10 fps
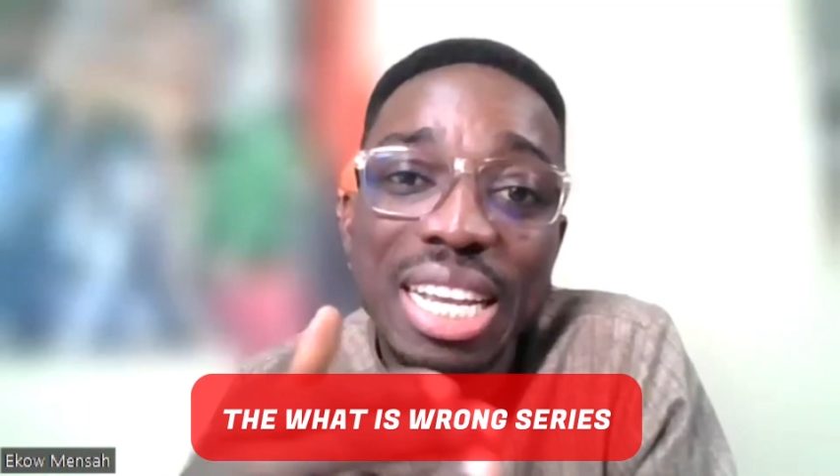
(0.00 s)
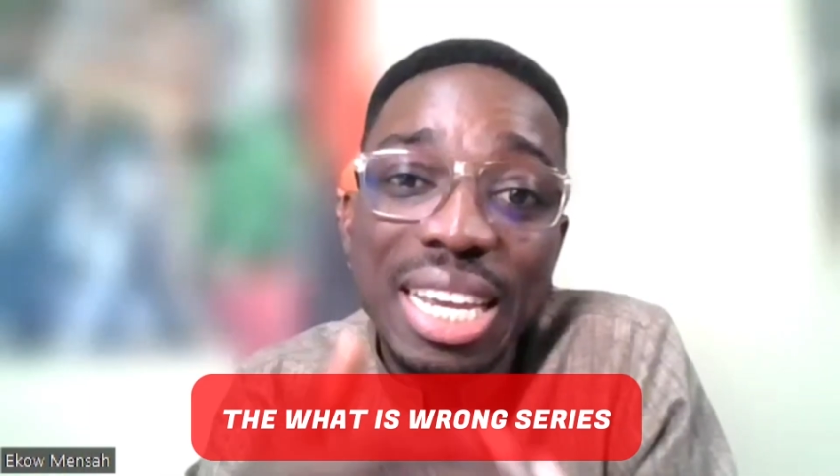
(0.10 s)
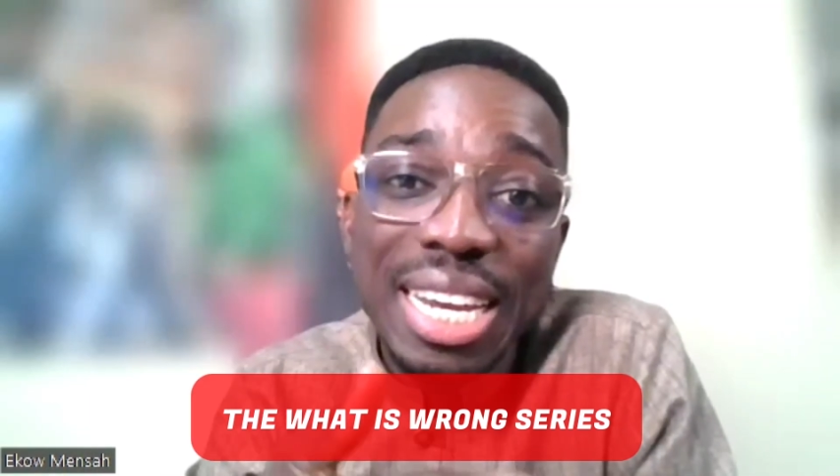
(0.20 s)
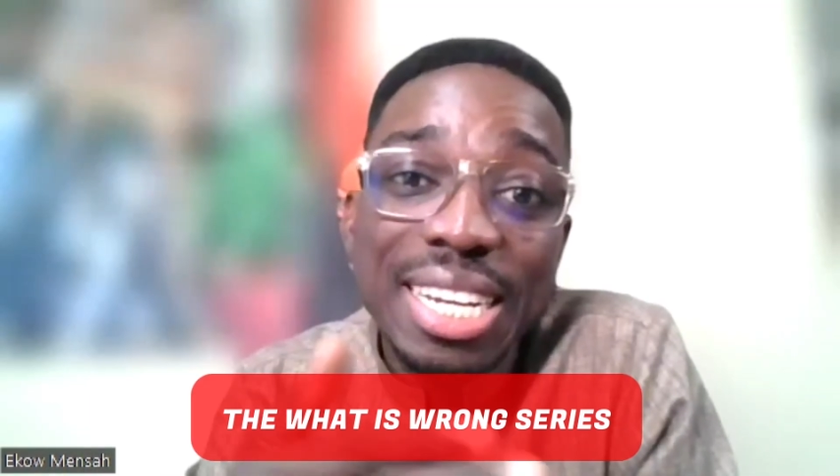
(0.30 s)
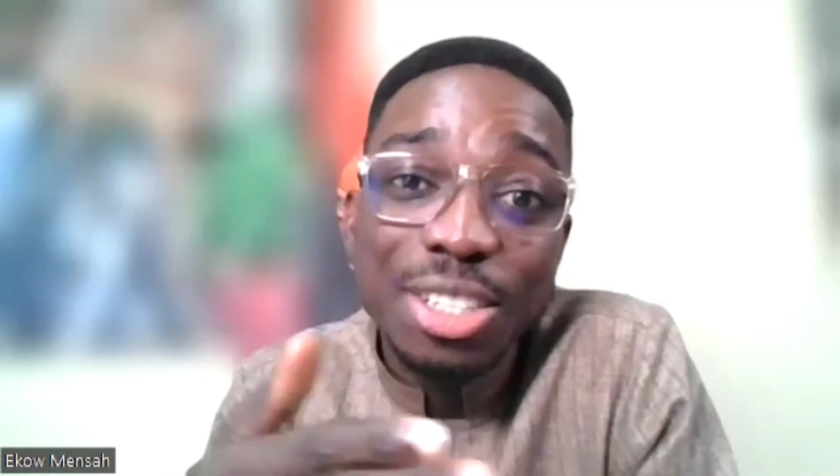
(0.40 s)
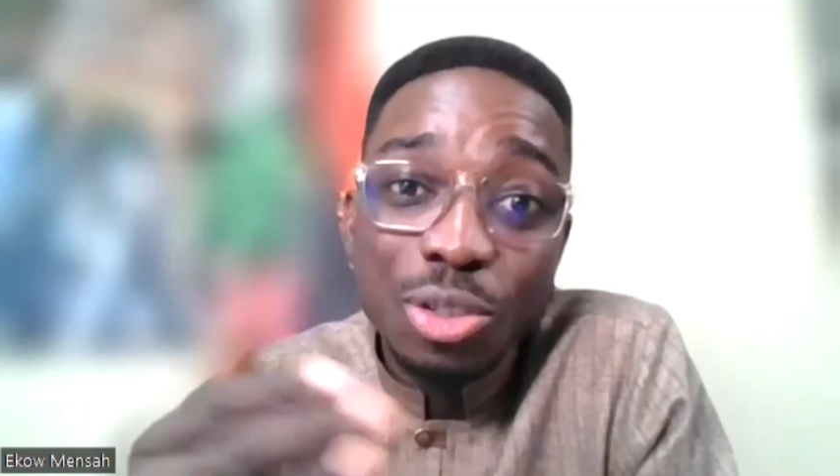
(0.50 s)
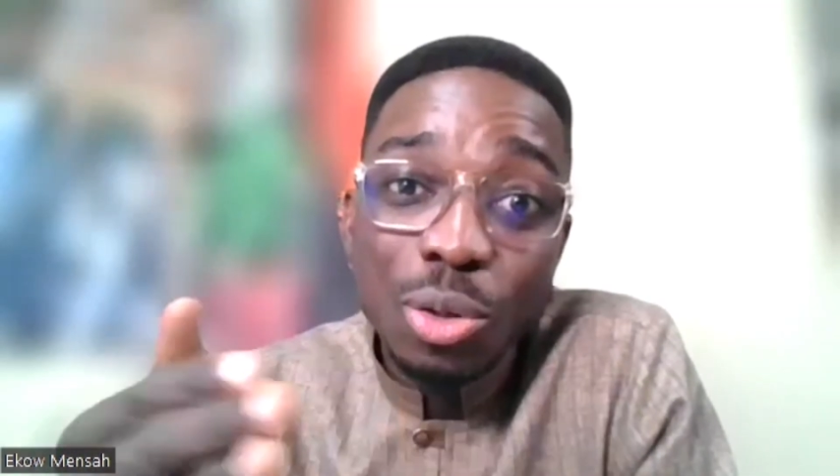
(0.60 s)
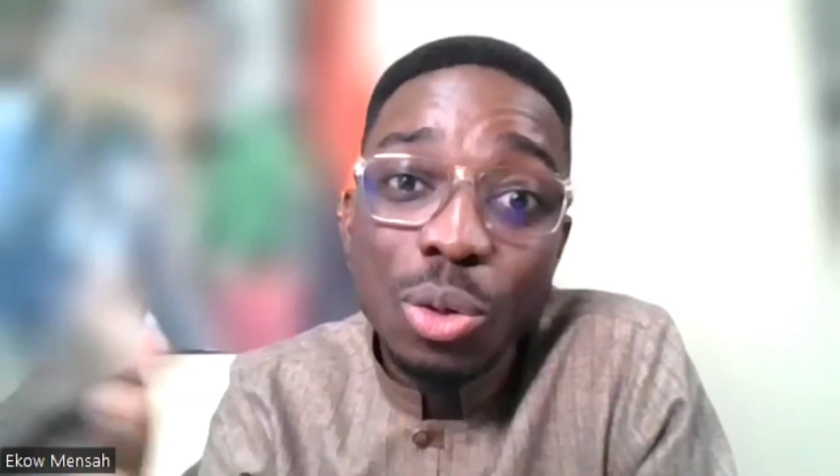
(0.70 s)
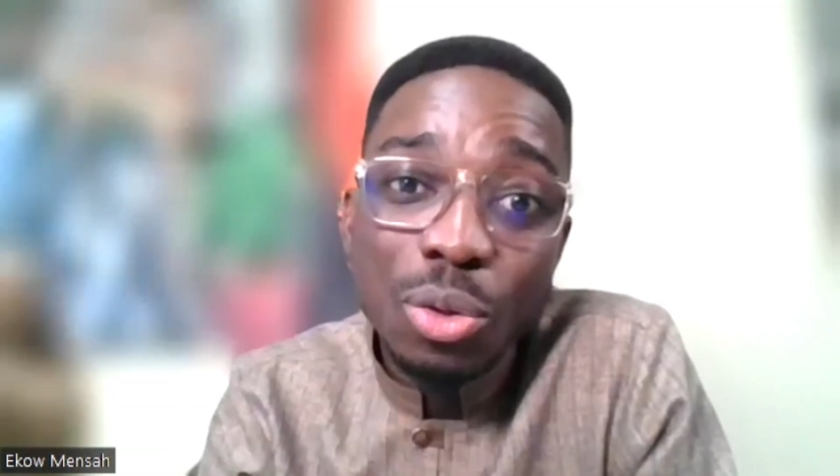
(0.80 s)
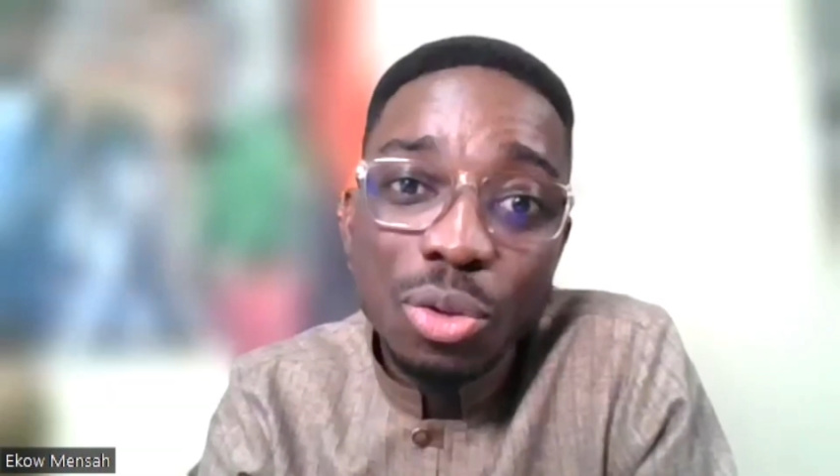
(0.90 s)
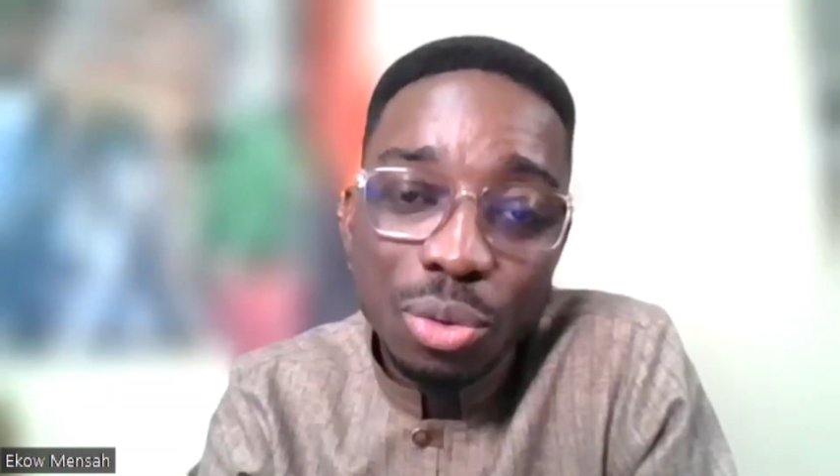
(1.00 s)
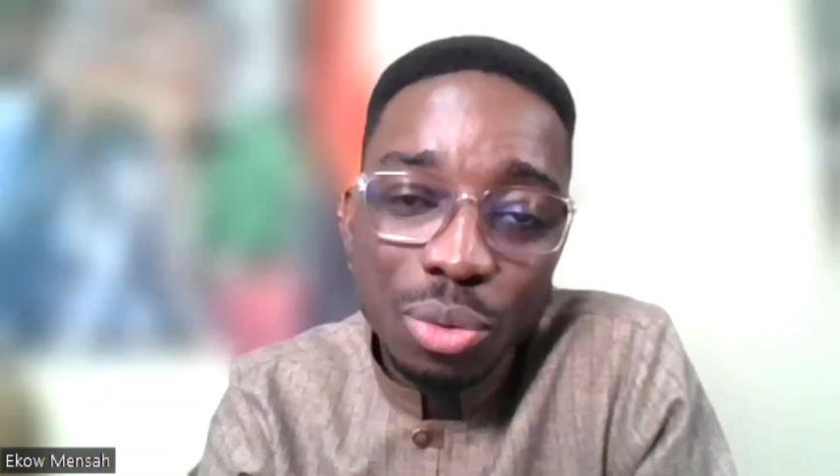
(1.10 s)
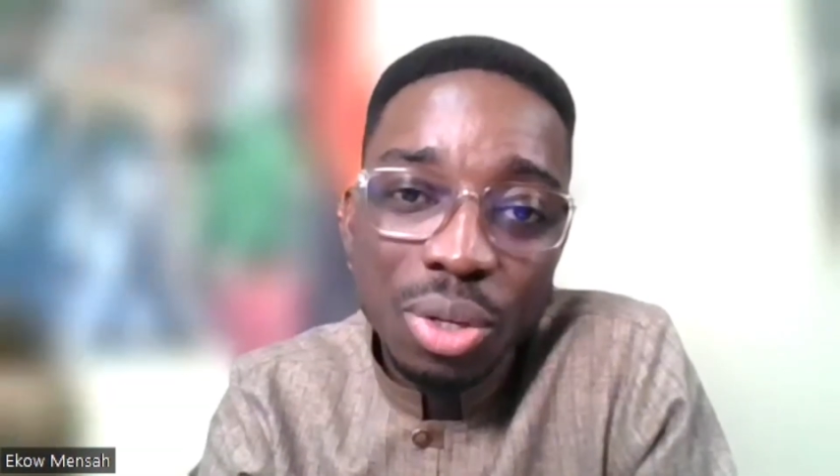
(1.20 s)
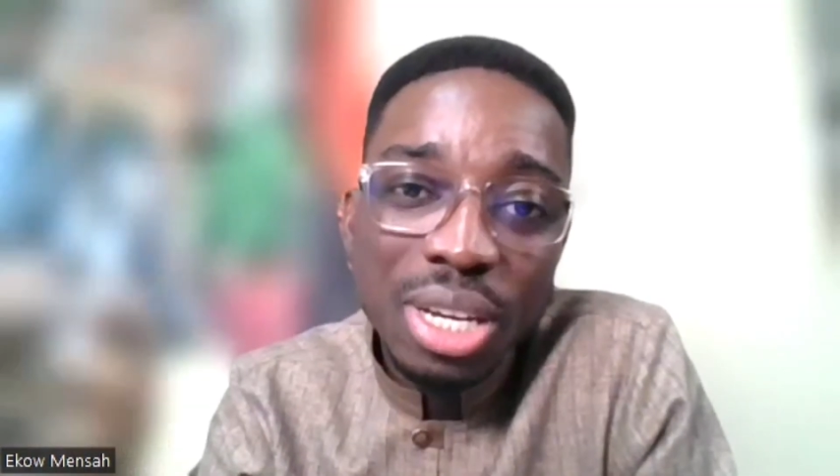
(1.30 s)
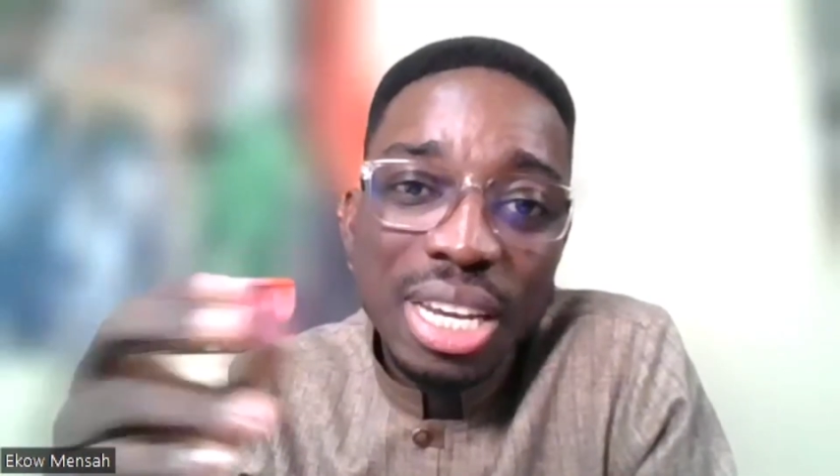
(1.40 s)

are likely to go through.